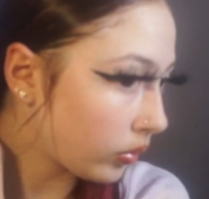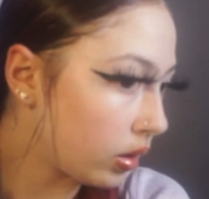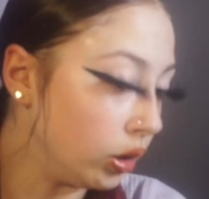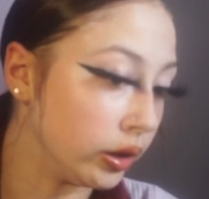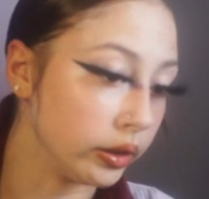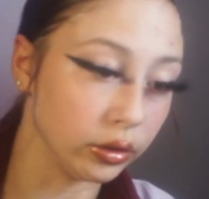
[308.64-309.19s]

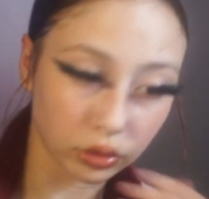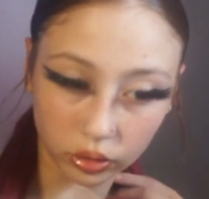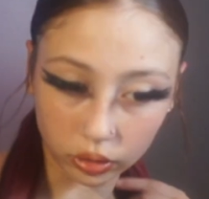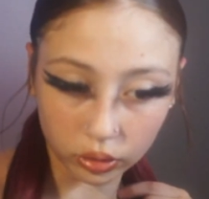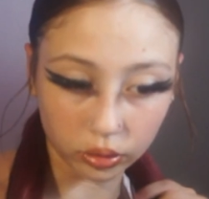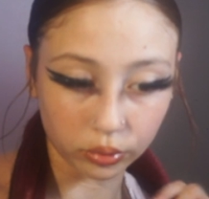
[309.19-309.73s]
Okay,
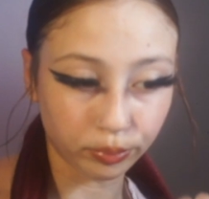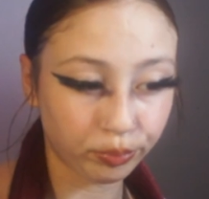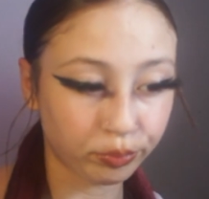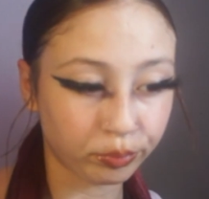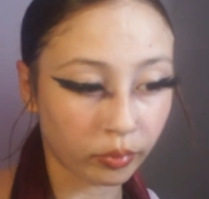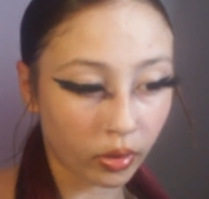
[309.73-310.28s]
so
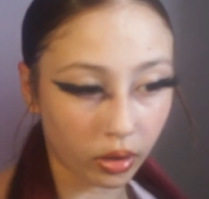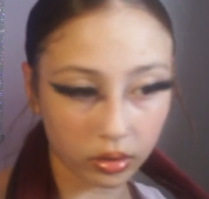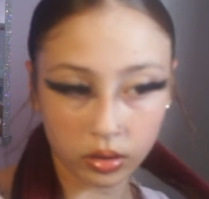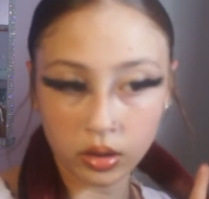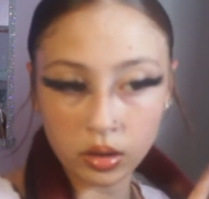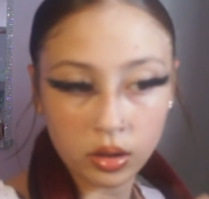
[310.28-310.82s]

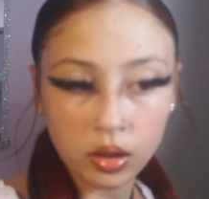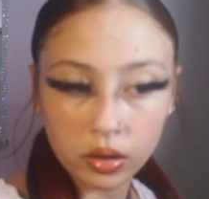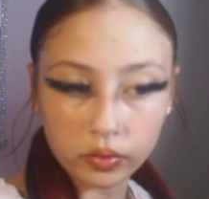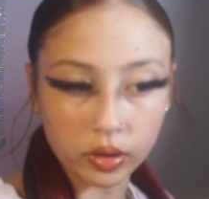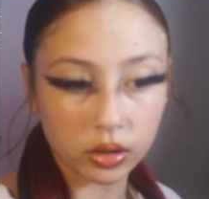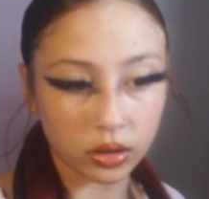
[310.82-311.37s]

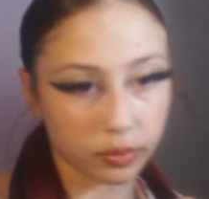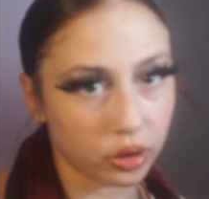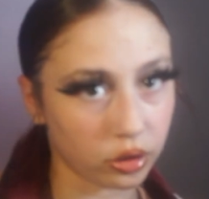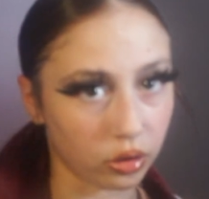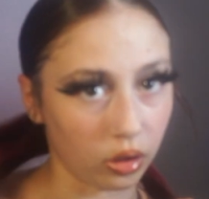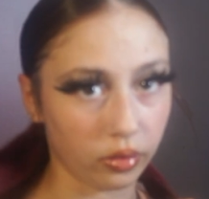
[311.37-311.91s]
first I'm gonna just
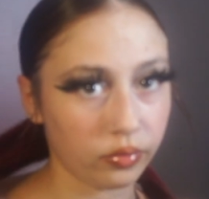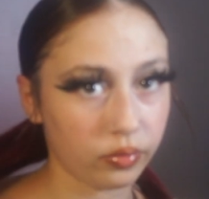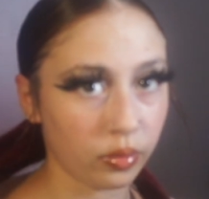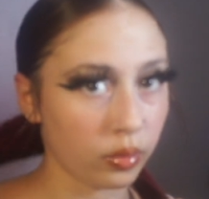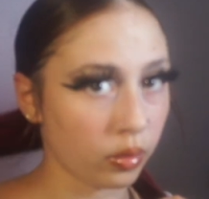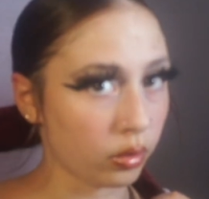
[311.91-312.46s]
start off
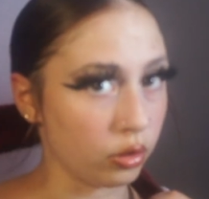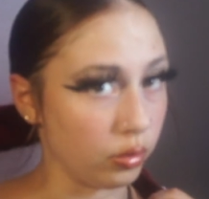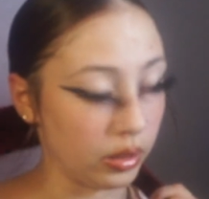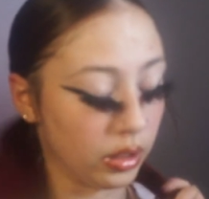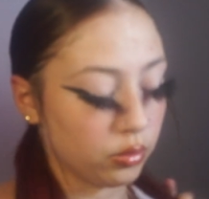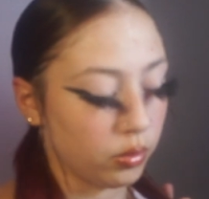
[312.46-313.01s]
doing
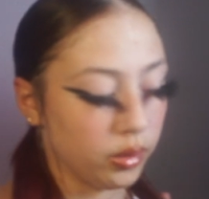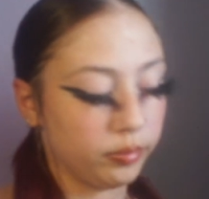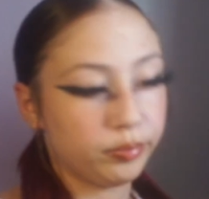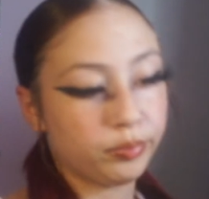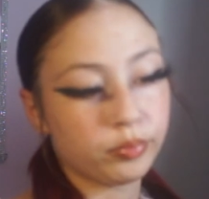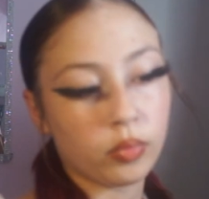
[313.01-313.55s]
this one.
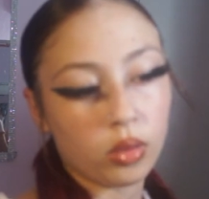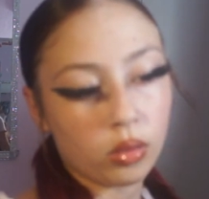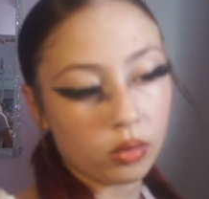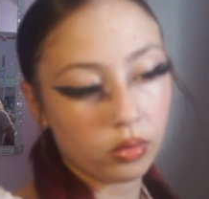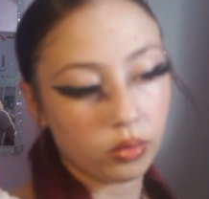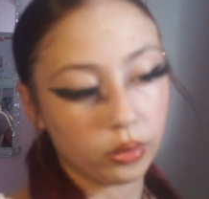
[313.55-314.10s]

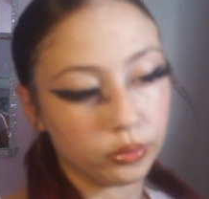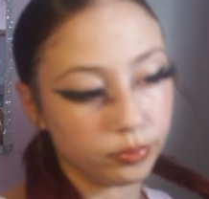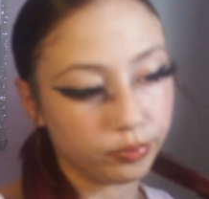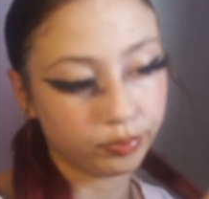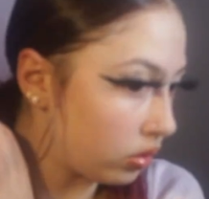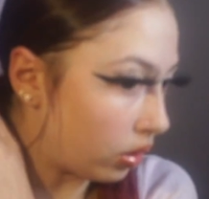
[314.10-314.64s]
So
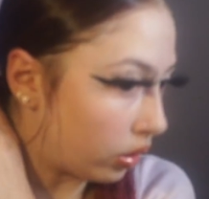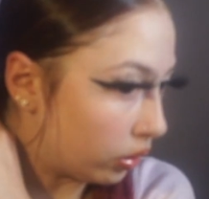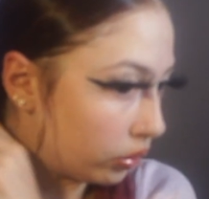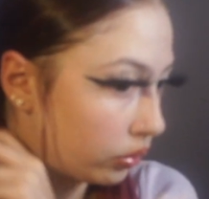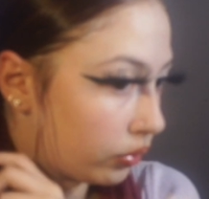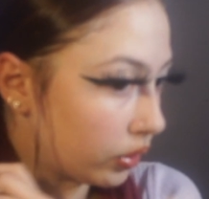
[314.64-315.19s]
So
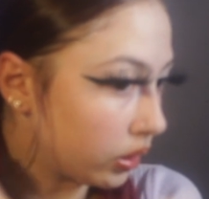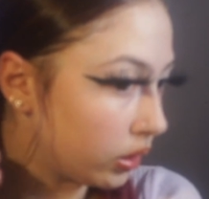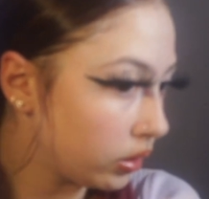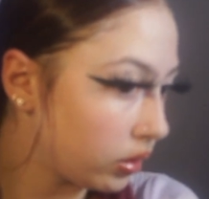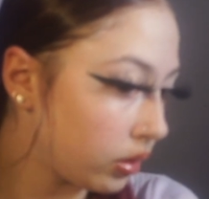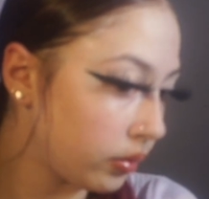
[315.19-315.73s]

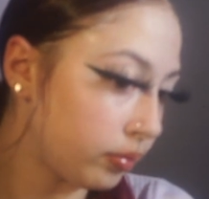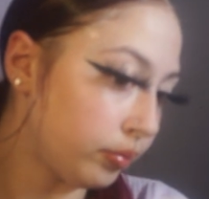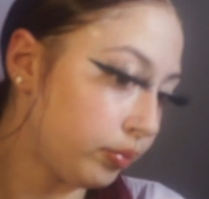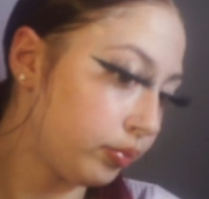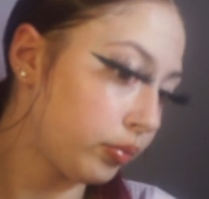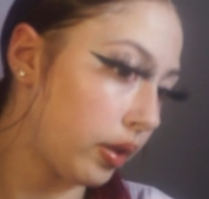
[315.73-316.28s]
first,
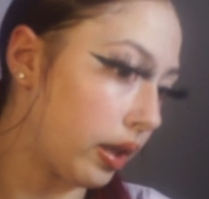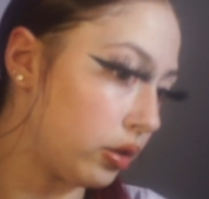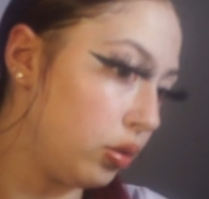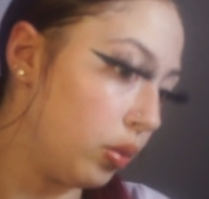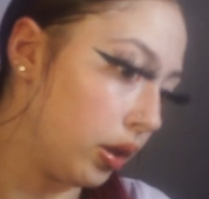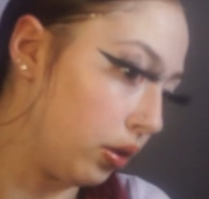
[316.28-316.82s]
as you
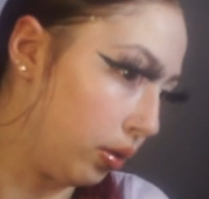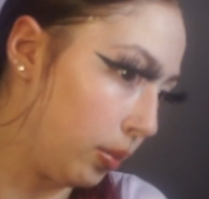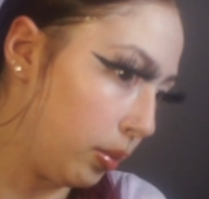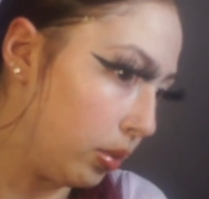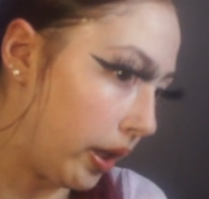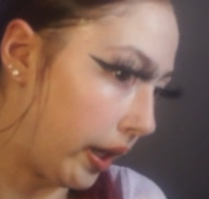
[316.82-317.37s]
would a normal
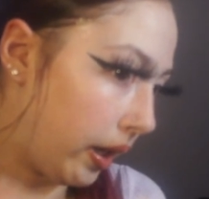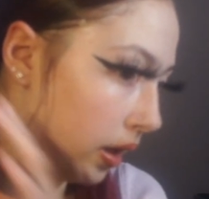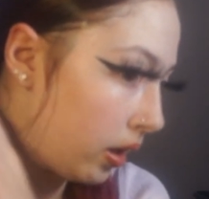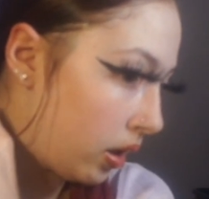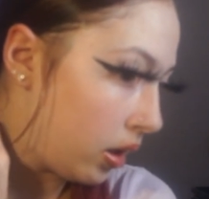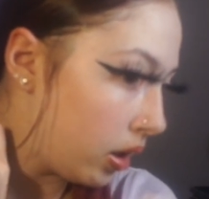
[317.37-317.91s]
braid,
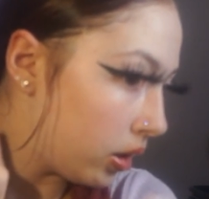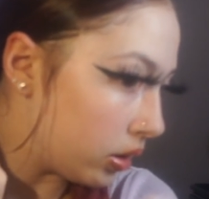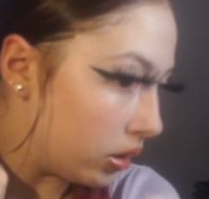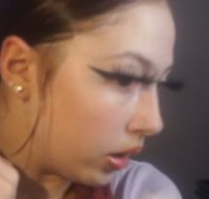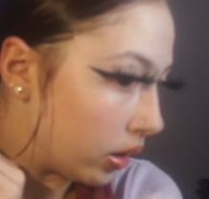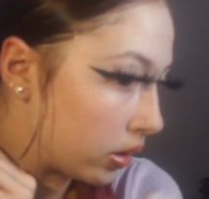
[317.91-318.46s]

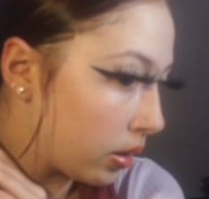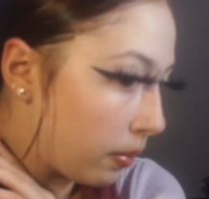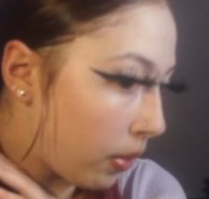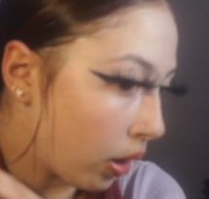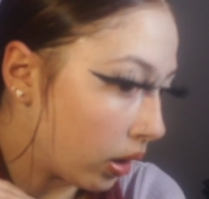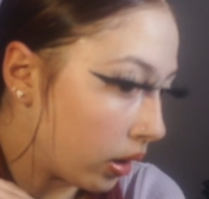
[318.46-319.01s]
just
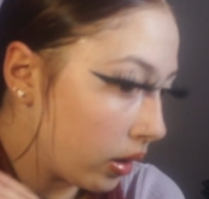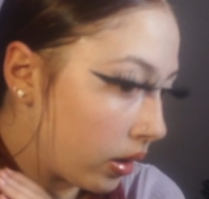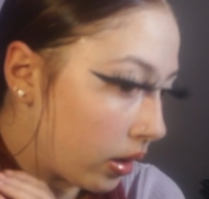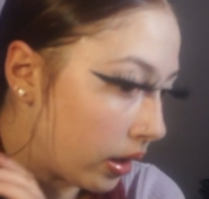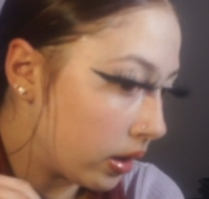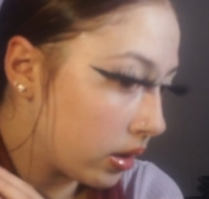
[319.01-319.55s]
part
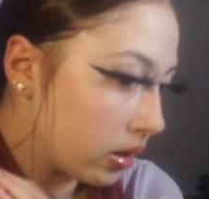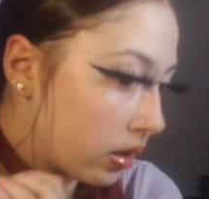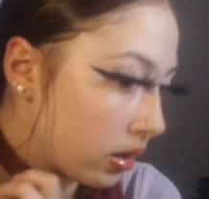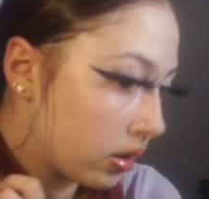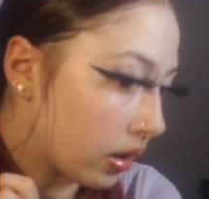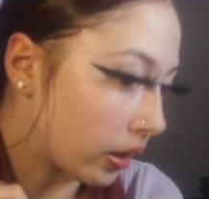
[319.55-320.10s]
this
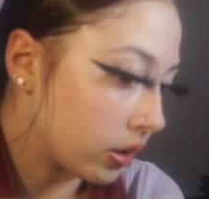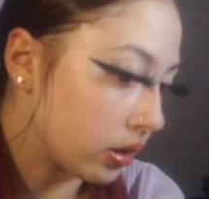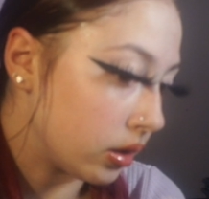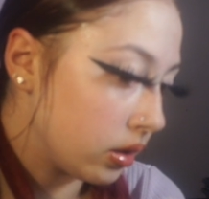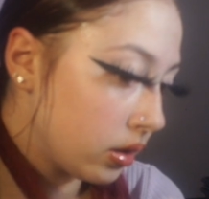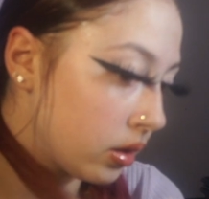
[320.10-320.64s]

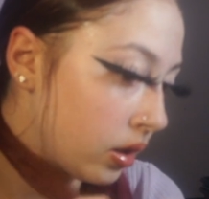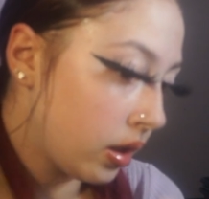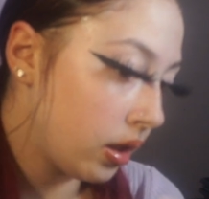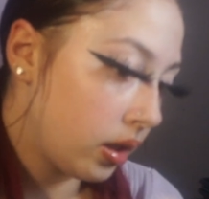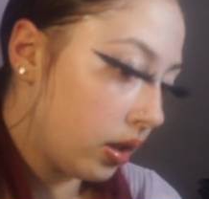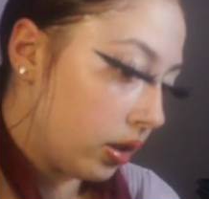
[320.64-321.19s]
section
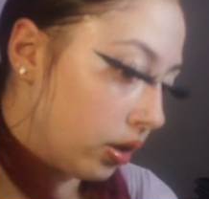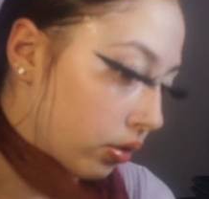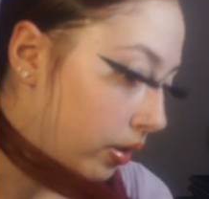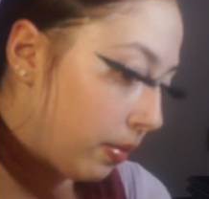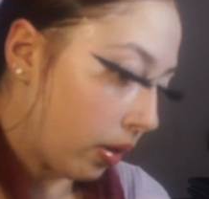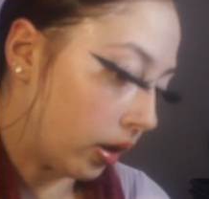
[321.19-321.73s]
into
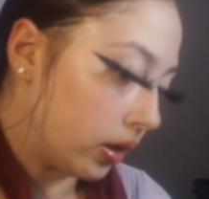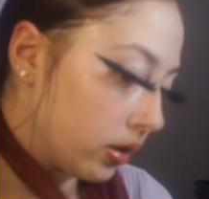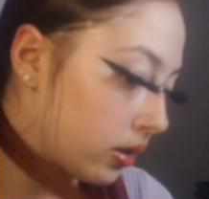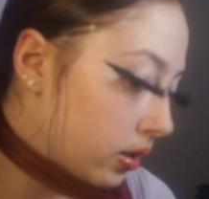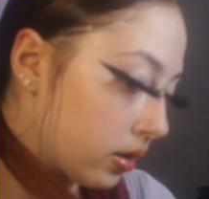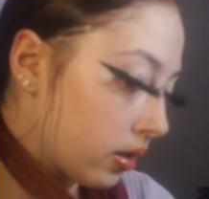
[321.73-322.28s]
3
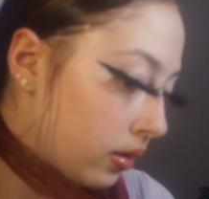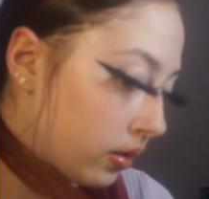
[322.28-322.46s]
parts.